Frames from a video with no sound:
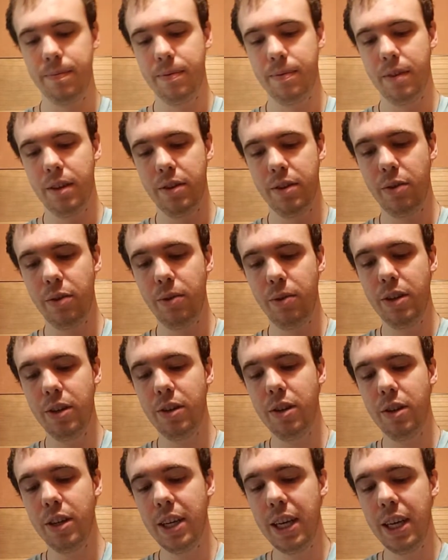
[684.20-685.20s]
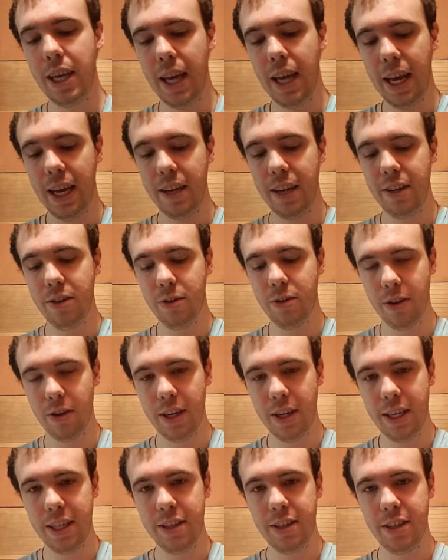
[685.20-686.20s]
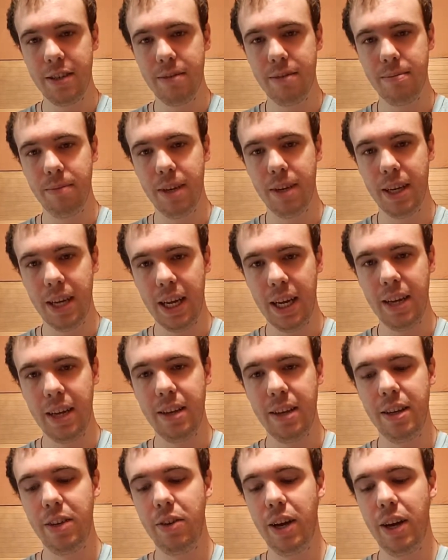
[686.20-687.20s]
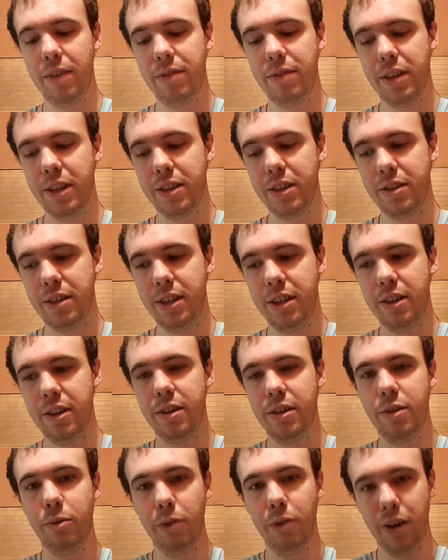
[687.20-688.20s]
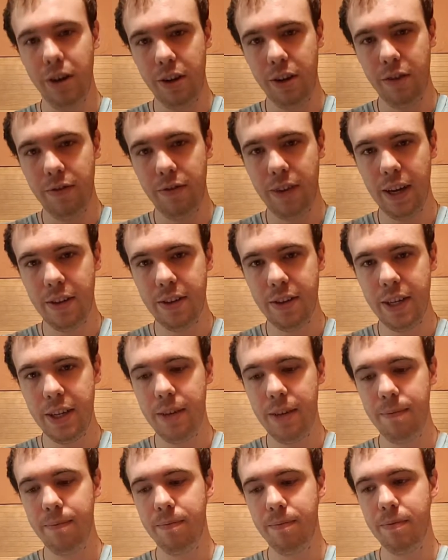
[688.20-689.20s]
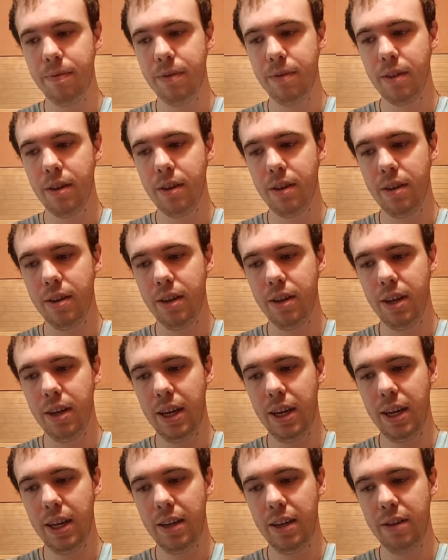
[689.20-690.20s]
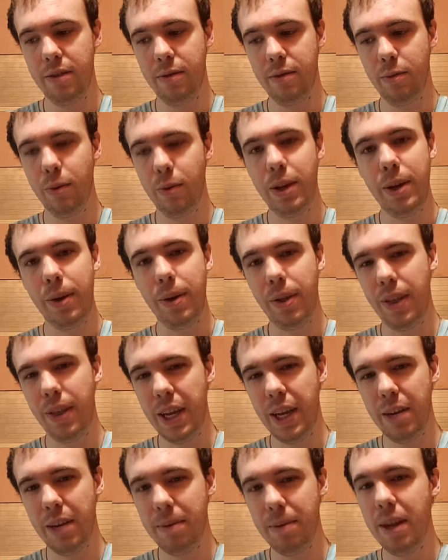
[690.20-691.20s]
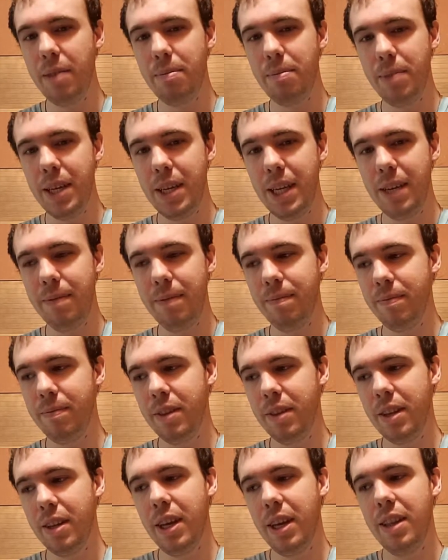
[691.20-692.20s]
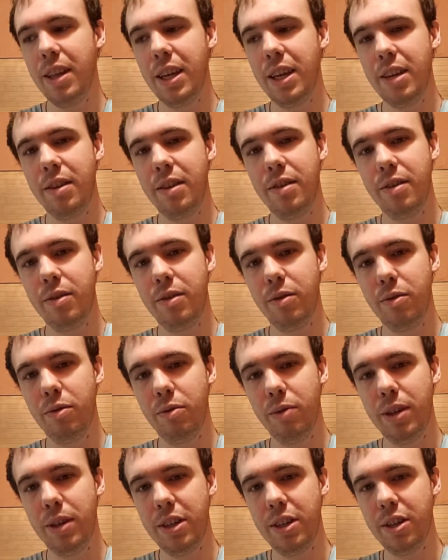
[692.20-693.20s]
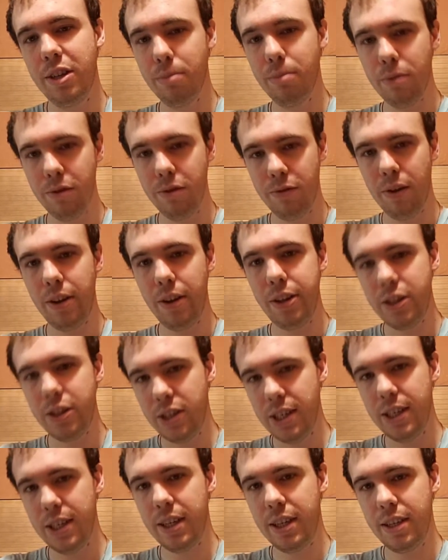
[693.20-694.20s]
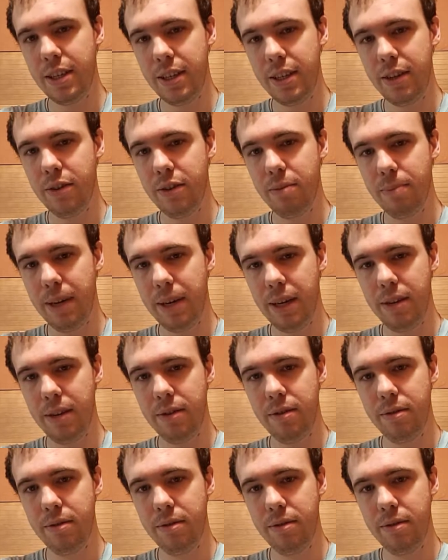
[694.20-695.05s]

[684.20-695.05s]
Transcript: So when you're looking at your organism, again, you have to consider where you found it, what you think it might be, and then what does the morphology tell you about